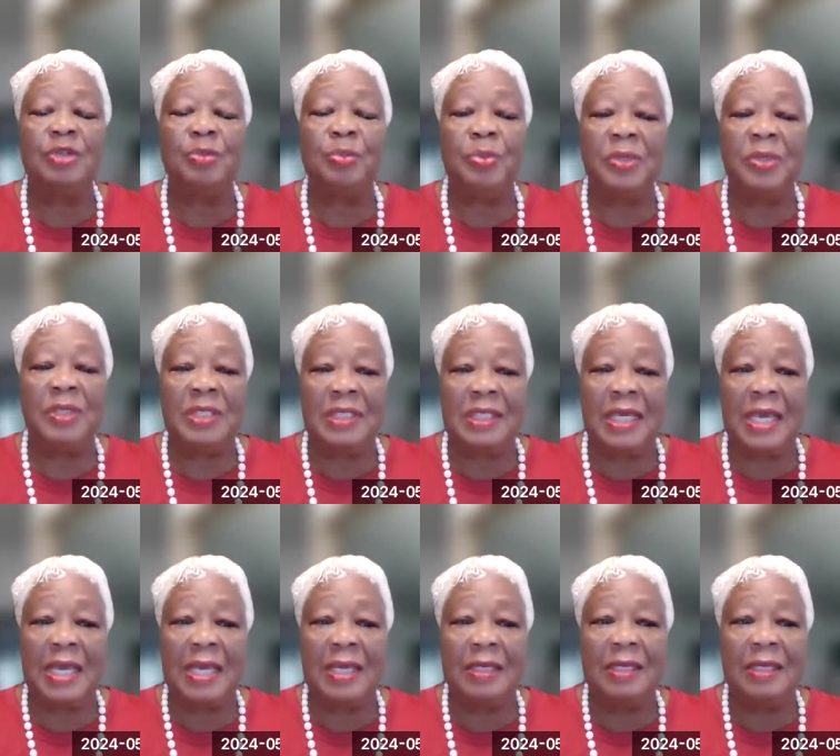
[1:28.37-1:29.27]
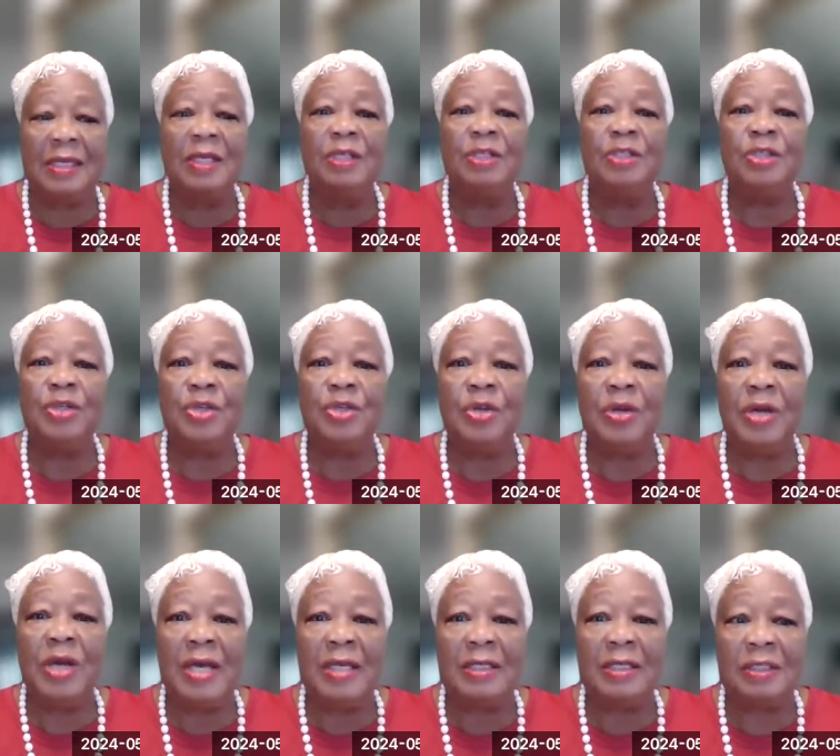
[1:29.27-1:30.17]
to present to your
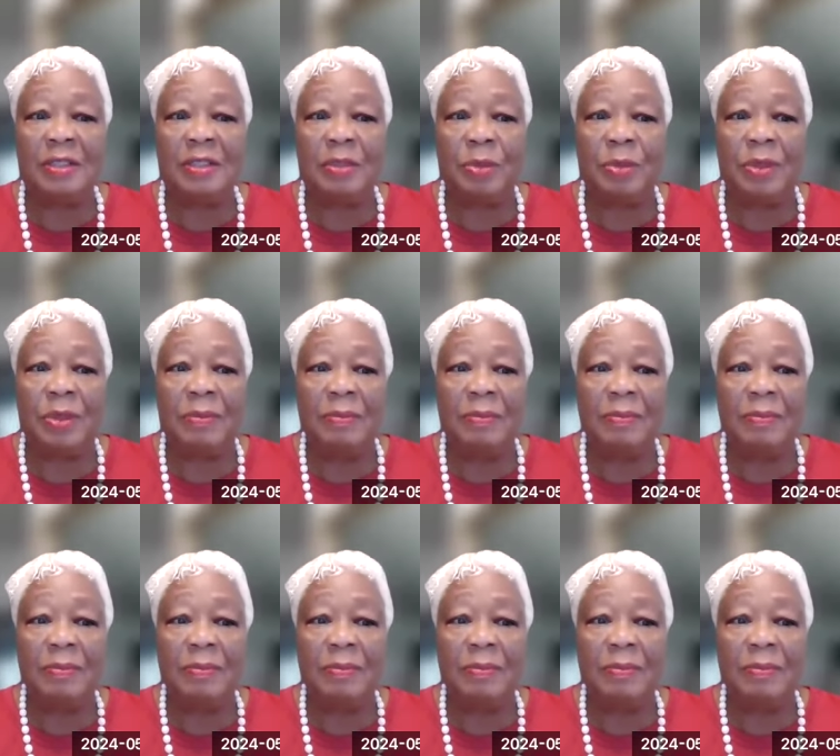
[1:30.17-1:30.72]
customer?